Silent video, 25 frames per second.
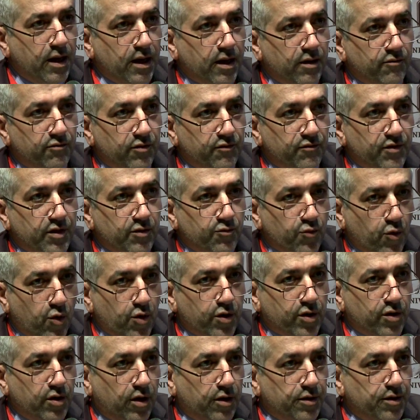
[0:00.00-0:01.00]
We will
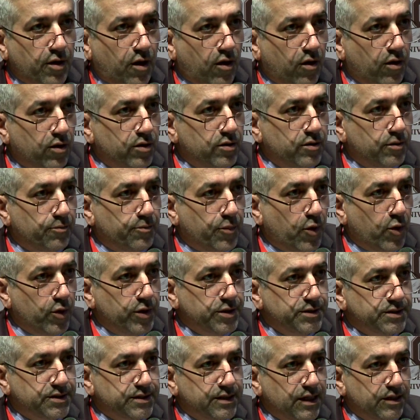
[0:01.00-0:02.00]
work on all
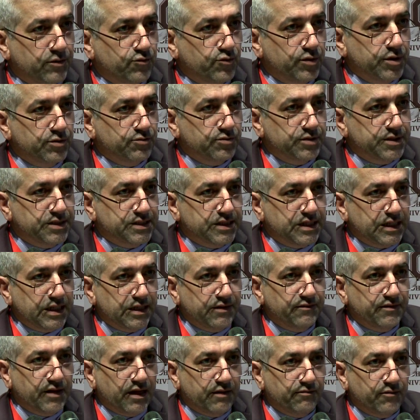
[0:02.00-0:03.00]
points that we
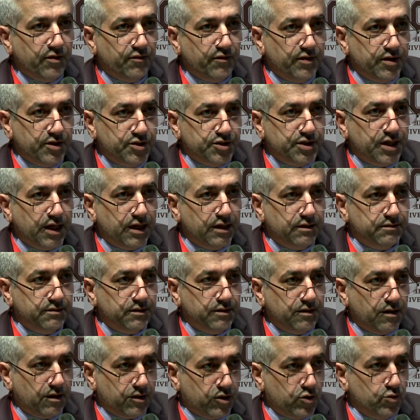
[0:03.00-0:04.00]
received, and we will share
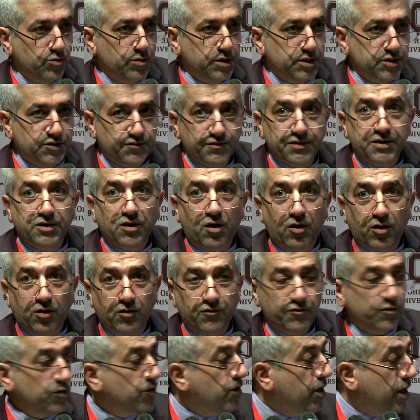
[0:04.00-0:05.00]
the documents with all of you.